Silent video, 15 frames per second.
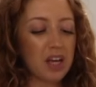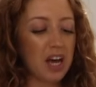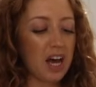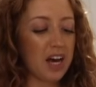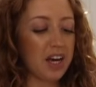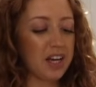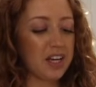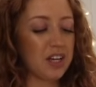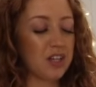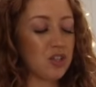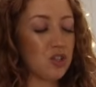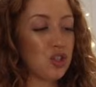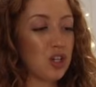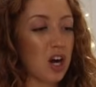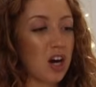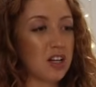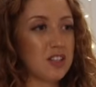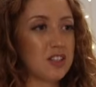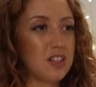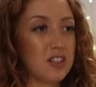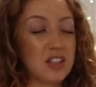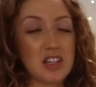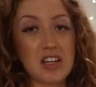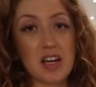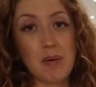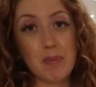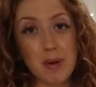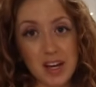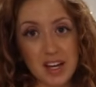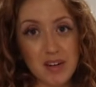I shot the
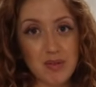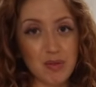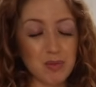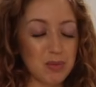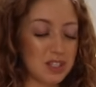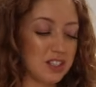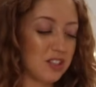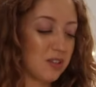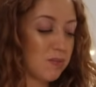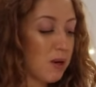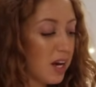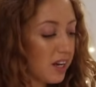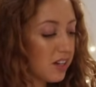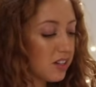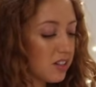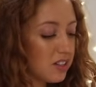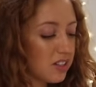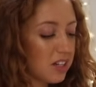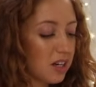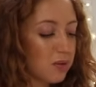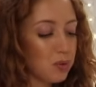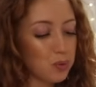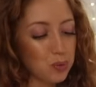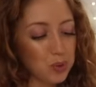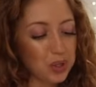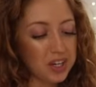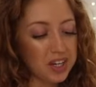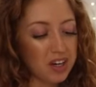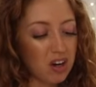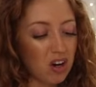campaign for Mrs. Myers that I was
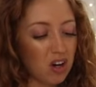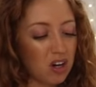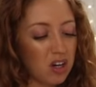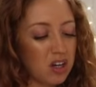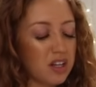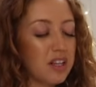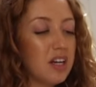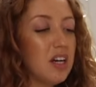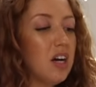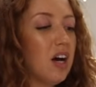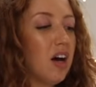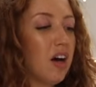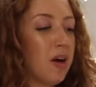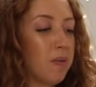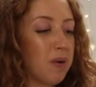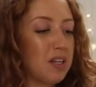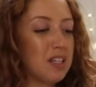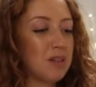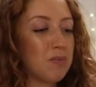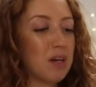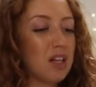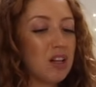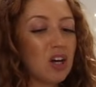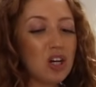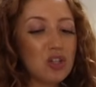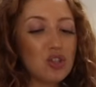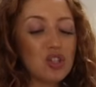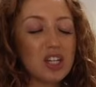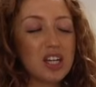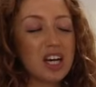working on. I did my
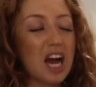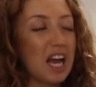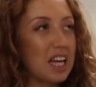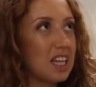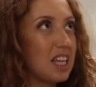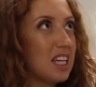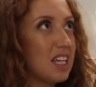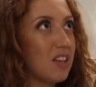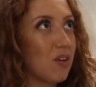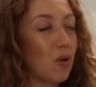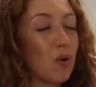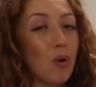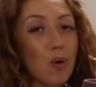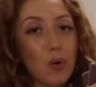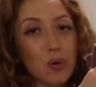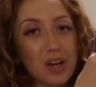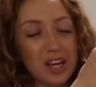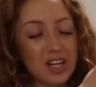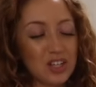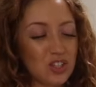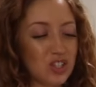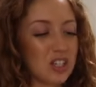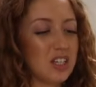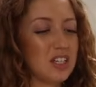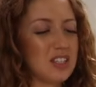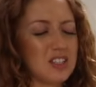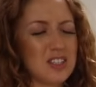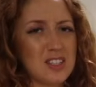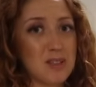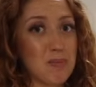laundry. I cleaned the whole kitchen.
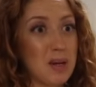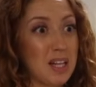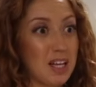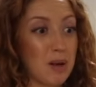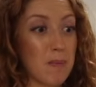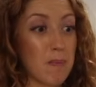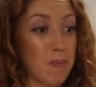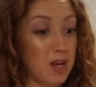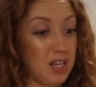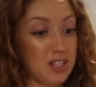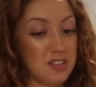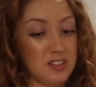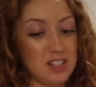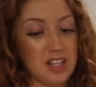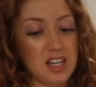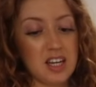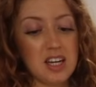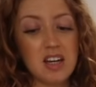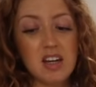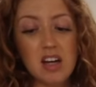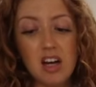It's smelling amazing.